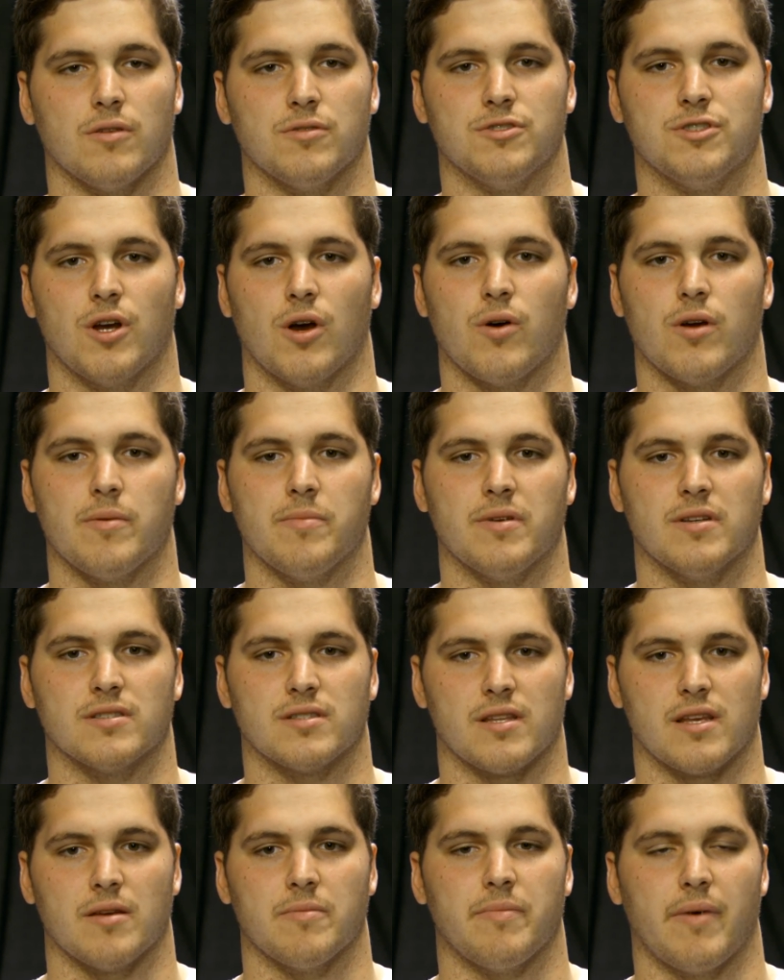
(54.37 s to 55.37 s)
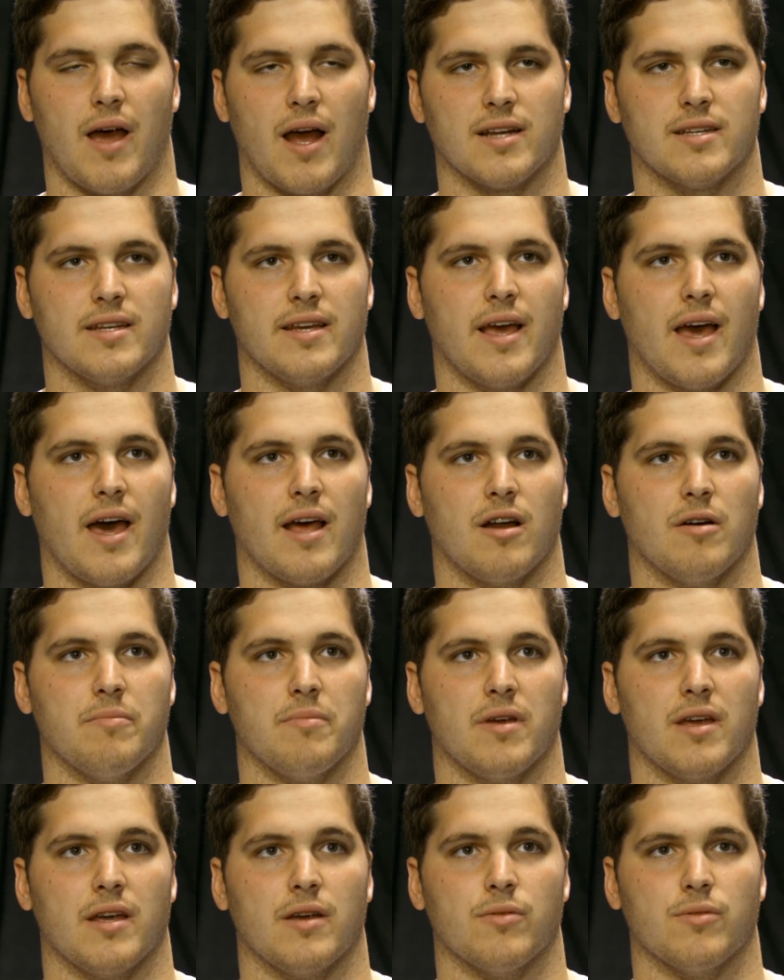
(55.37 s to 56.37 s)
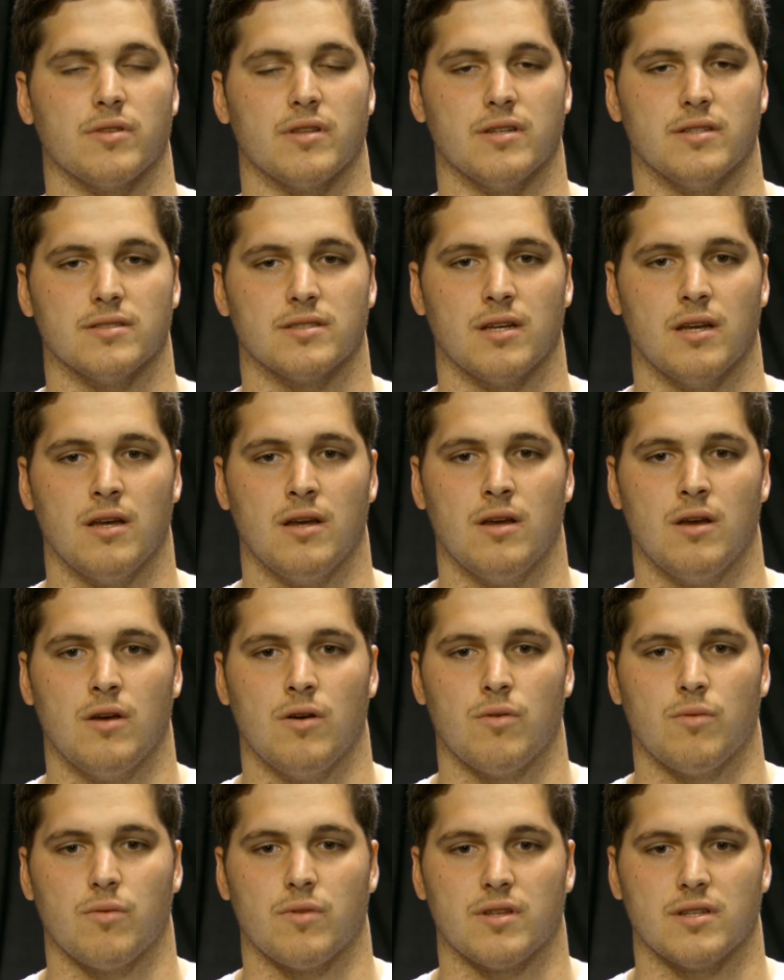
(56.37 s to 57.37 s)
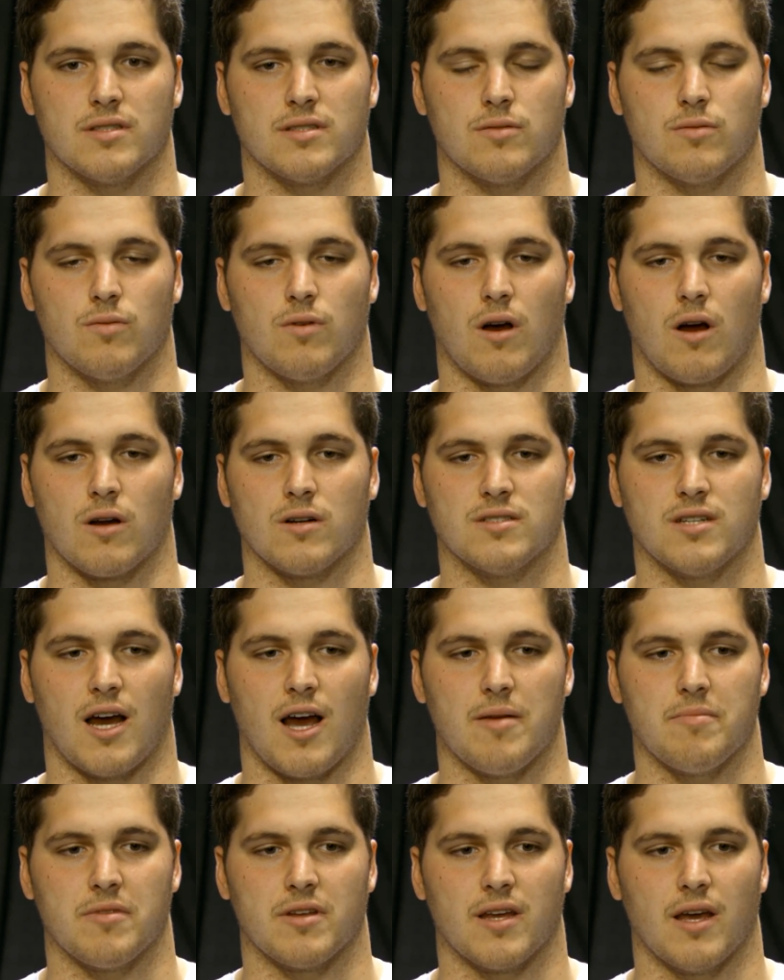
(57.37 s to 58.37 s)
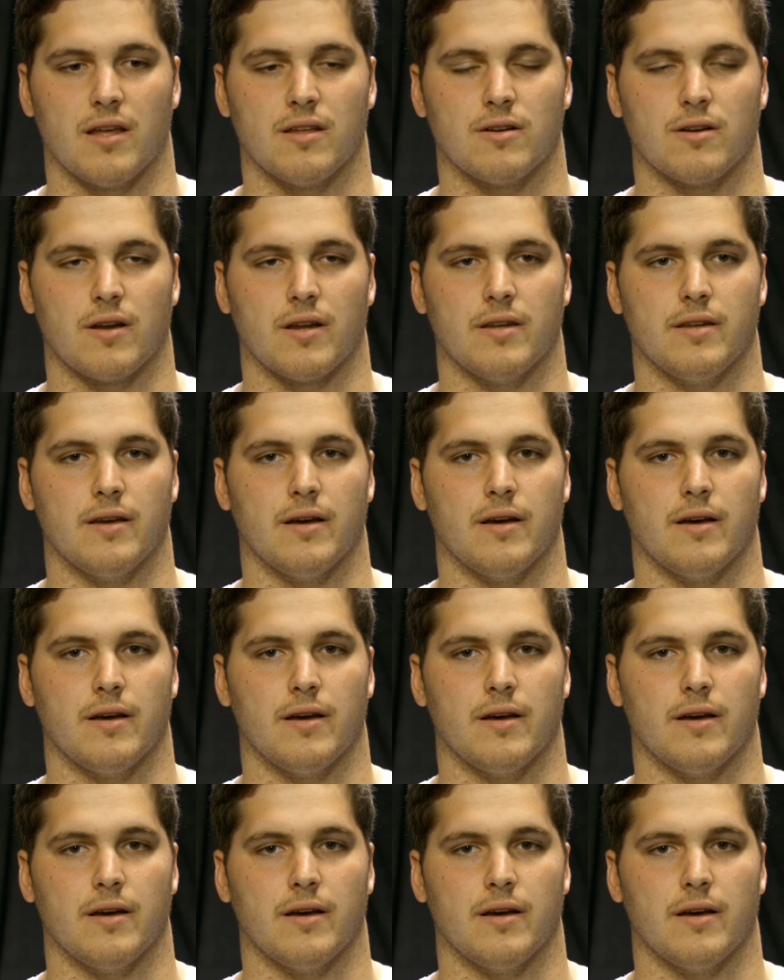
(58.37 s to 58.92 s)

Joey because the impact he had on me with our time together, and